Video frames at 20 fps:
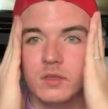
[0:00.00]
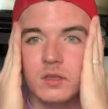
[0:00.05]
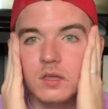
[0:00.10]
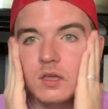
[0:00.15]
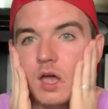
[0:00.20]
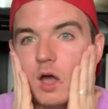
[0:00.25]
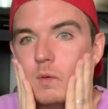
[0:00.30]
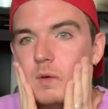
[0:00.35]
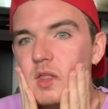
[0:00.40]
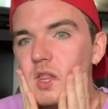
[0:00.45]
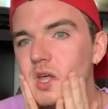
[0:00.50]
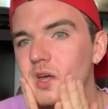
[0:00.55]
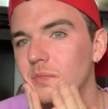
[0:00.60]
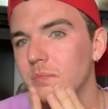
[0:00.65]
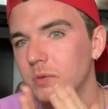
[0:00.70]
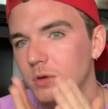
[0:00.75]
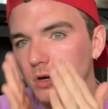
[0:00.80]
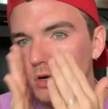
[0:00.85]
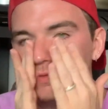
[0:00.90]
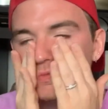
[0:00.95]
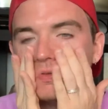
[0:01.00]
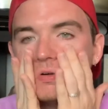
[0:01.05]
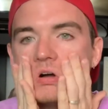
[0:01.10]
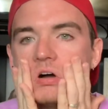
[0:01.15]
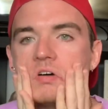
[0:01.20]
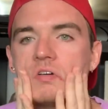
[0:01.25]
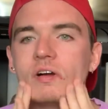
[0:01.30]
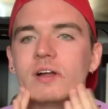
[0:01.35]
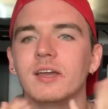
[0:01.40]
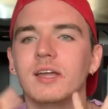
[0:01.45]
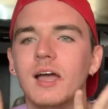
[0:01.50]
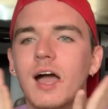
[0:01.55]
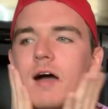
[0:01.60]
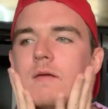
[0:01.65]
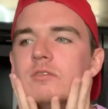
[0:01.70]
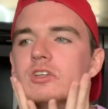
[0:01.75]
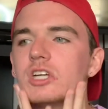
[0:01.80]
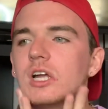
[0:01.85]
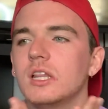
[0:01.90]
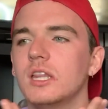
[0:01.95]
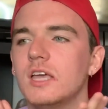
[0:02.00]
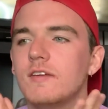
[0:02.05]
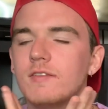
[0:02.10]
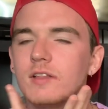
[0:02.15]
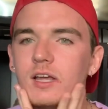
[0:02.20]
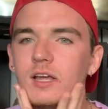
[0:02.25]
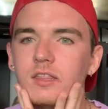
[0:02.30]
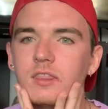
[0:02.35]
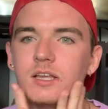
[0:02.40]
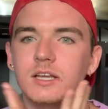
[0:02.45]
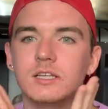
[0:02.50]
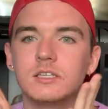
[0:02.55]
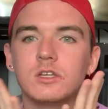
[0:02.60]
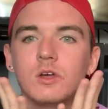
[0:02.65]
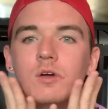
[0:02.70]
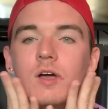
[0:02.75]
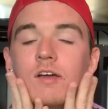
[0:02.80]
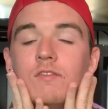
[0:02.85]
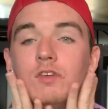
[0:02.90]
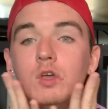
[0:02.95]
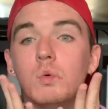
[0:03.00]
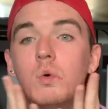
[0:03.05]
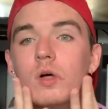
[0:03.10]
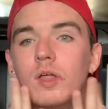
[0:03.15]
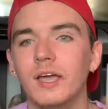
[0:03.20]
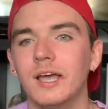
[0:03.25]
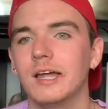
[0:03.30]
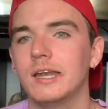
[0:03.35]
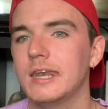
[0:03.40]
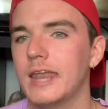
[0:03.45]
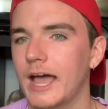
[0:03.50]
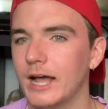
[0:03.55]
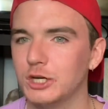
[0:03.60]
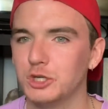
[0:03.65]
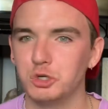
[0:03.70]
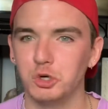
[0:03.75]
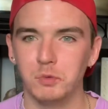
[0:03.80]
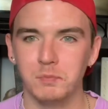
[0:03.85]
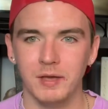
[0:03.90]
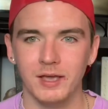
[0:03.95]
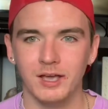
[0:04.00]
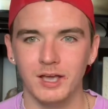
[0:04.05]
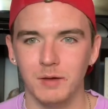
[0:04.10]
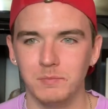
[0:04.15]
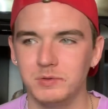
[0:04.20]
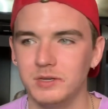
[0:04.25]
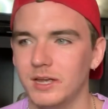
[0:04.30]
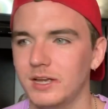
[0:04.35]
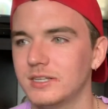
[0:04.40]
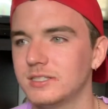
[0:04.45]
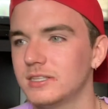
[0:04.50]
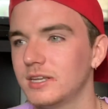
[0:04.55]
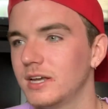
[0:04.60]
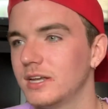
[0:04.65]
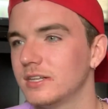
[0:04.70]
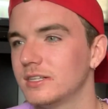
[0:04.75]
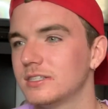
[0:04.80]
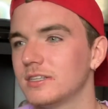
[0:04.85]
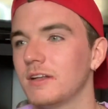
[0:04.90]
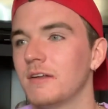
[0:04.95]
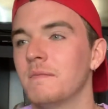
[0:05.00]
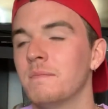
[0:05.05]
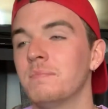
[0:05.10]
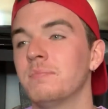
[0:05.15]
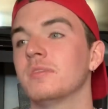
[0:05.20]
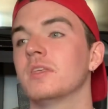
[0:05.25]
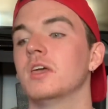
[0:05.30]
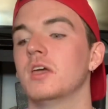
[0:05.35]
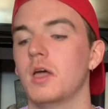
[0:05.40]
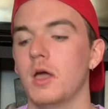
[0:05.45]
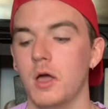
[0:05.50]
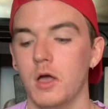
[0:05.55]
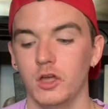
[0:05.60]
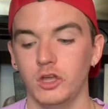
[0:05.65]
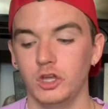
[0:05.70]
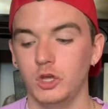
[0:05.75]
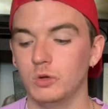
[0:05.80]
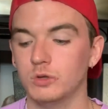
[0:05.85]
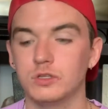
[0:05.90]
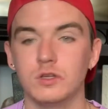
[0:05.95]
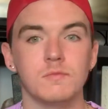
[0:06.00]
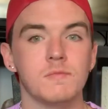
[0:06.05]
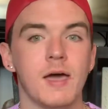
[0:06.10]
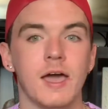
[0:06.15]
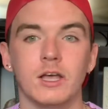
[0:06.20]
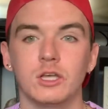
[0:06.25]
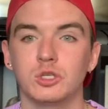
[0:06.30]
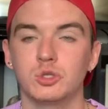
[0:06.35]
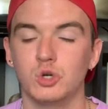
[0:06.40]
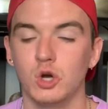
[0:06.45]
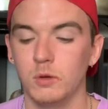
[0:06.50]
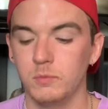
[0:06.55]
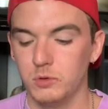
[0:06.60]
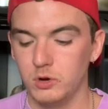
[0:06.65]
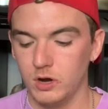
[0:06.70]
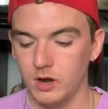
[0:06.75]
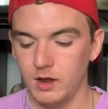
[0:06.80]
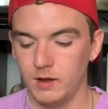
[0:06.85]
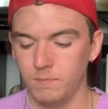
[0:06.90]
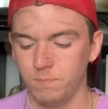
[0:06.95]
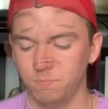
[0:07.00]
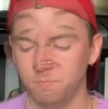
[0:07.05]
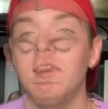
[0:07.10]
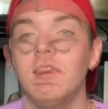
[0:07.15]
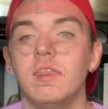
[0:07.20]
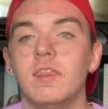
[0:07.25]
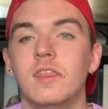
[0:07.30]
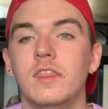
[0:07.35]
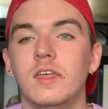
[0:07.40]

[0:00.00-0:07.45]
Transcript: Yeah, we look beautiful already. I'm just gonna leave it like this. So if you want like a natural makeup day, sis, use the MAC strobe cream.